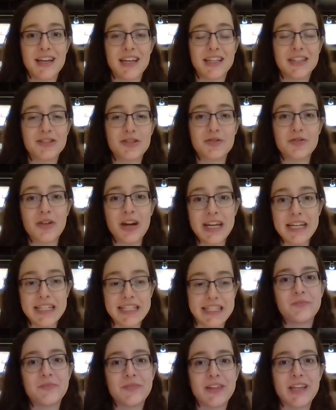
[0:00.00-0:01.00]
It's
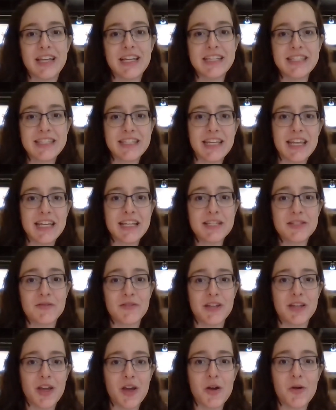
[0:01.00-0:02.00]
crazy. In today's
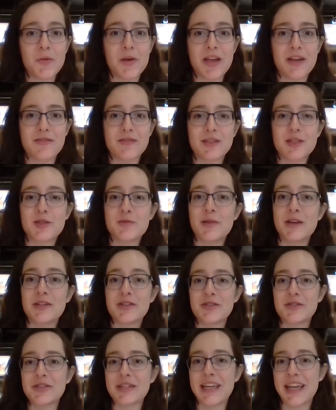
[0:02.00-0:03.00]
video, we have a
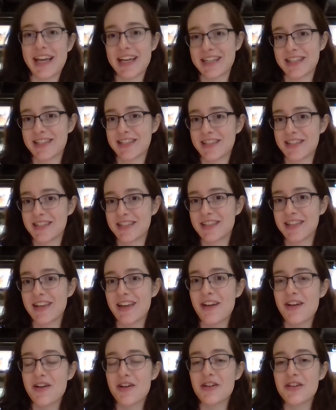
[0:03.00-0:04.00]
special guest.
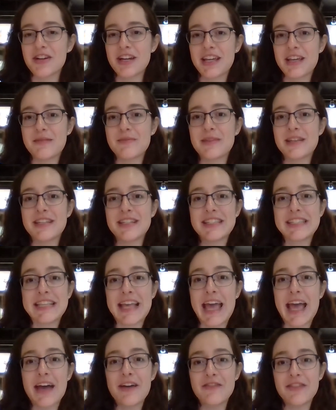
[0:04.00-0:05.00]
Her name is
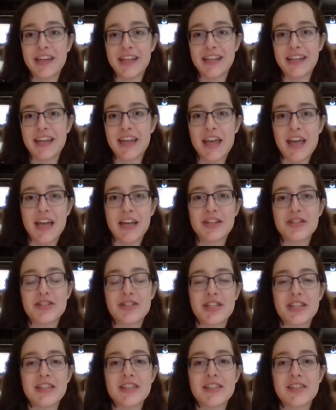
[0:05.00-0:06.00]
Evin, and
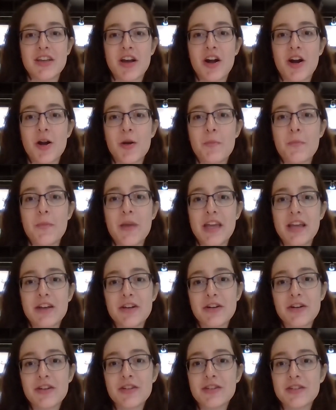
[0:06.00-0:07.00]
she's our
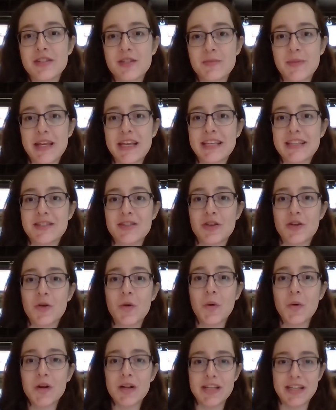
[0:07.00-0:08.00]
maker space
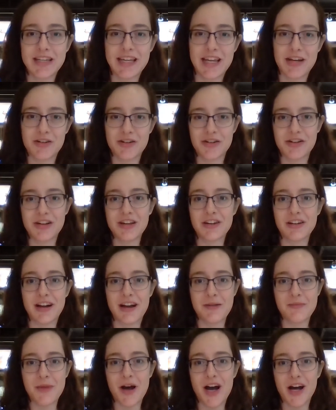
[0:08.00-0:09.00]
coordinator here
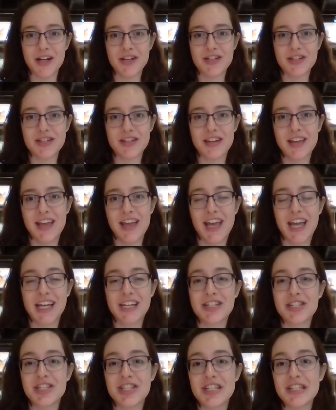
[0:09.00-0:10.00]
at Mosh.
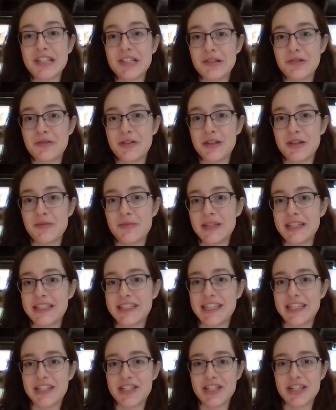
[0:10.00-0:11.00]
And she's going to be
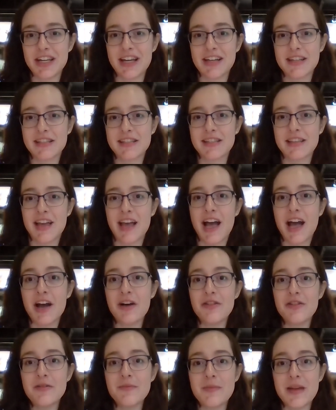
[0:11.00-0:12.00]
teaching us
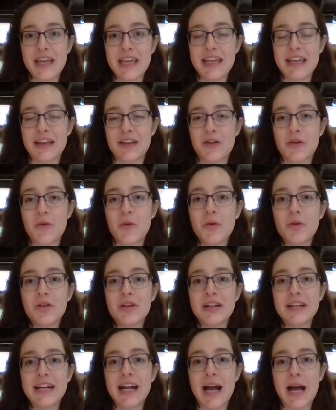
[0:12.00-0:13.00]
how to make an
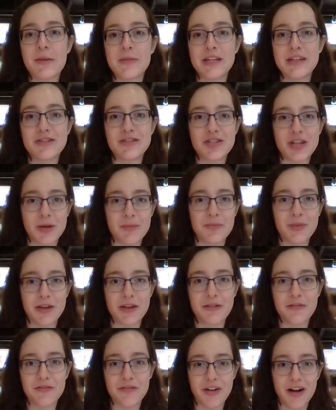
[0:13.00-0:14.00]
origami
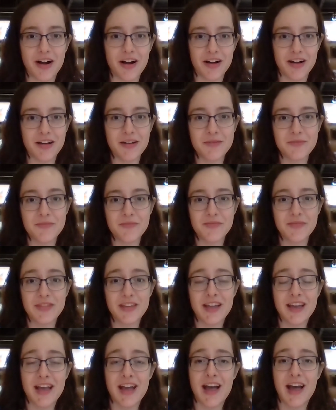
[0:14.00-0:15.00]
jumping frog.
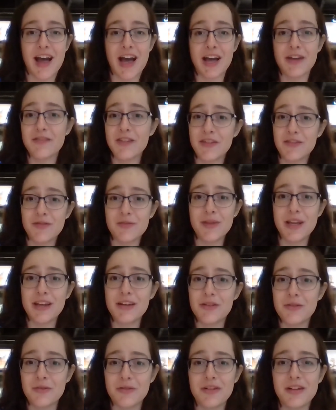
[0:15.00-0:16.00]
I've never made
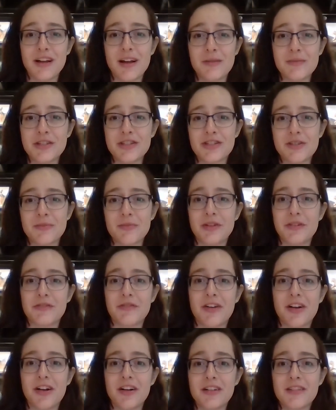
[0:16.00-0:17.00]
an origami jumping
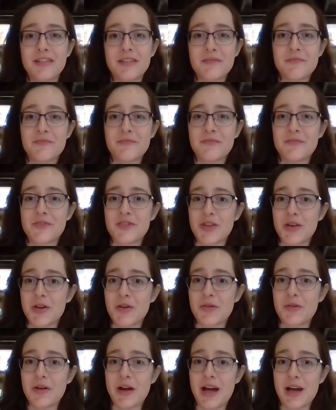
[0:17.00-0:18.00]
frog,
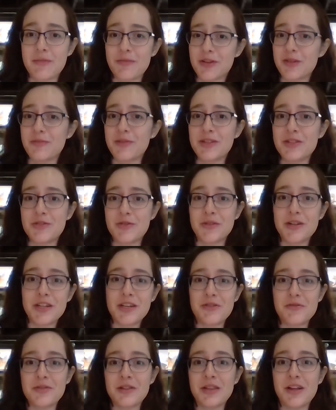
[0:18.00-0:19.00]
so I'm going to be joining
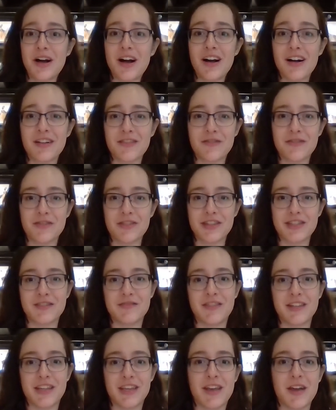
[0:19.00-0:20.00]
you along for this
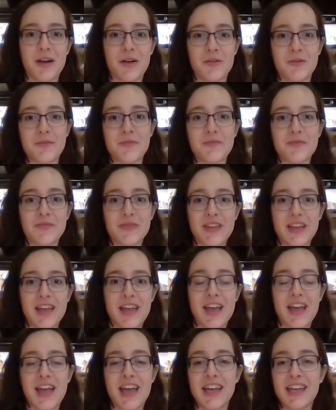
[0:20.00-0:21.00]
video.
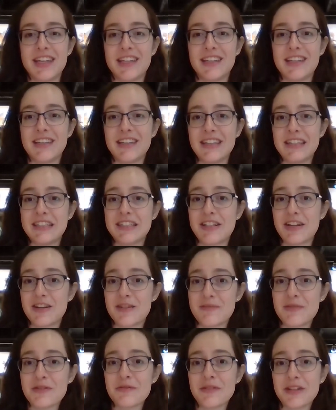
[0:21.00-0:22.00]
And it's going
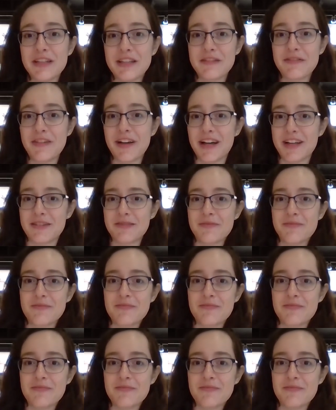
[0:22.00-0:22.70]
to be really fun.